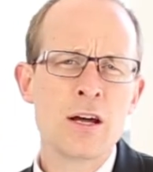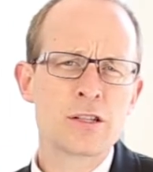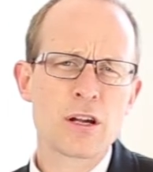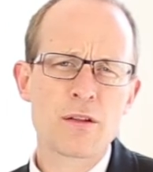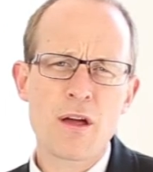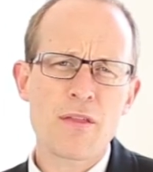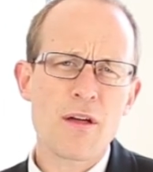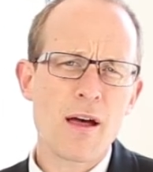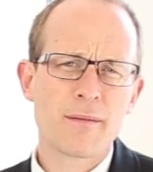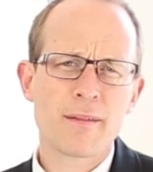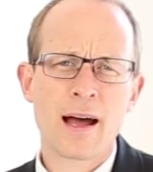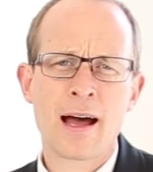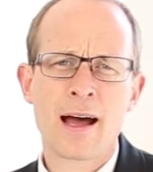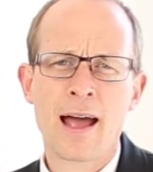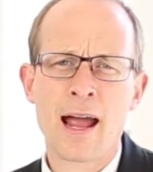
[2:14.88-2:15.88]
So the other
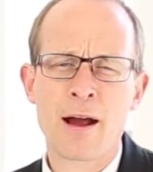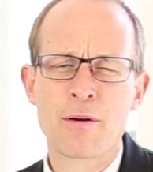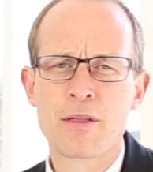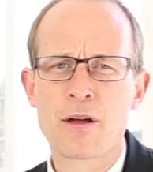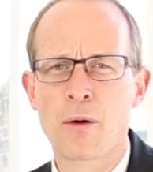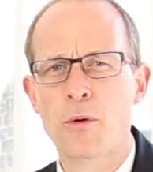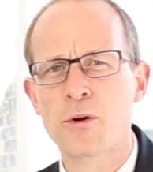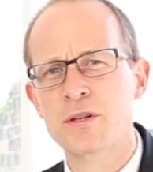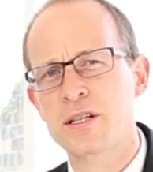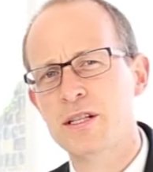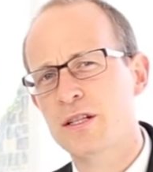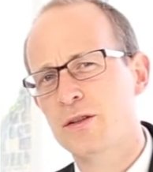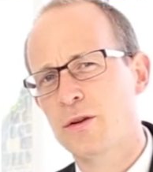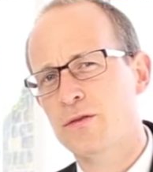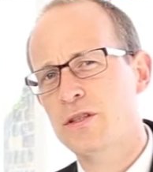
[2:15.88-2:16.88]
area that I wanted
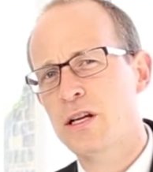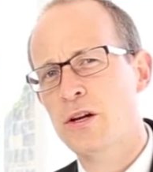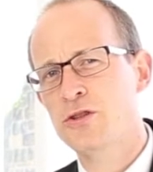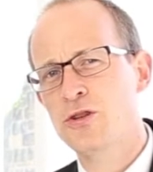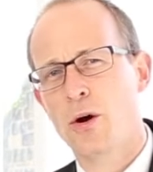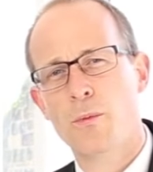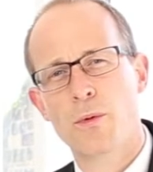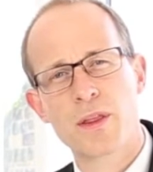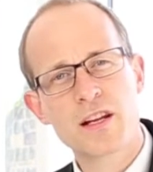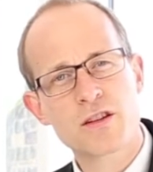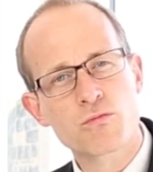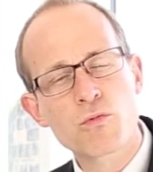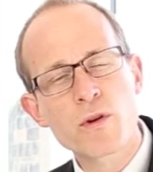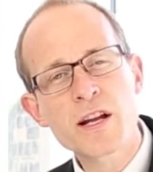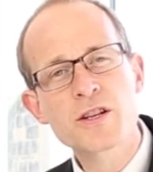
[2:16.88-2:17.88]
to sort of touch on were
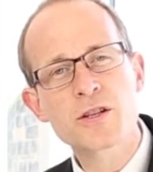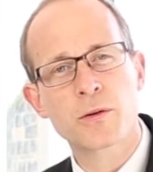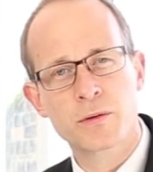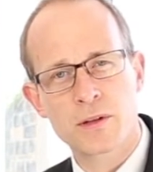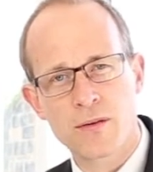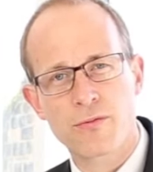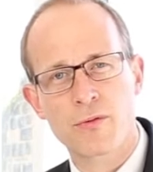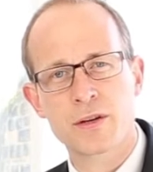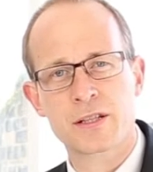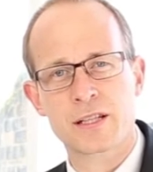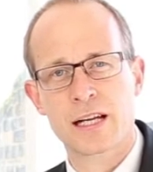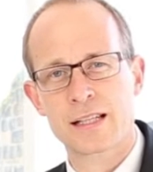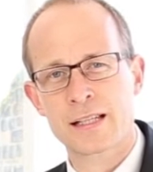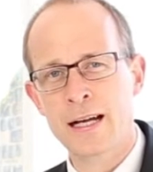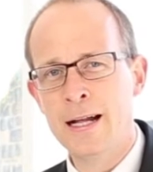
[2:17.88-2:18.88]
these regional
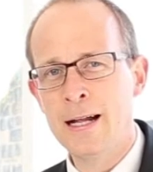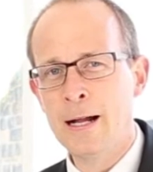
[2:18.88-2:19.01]
differences.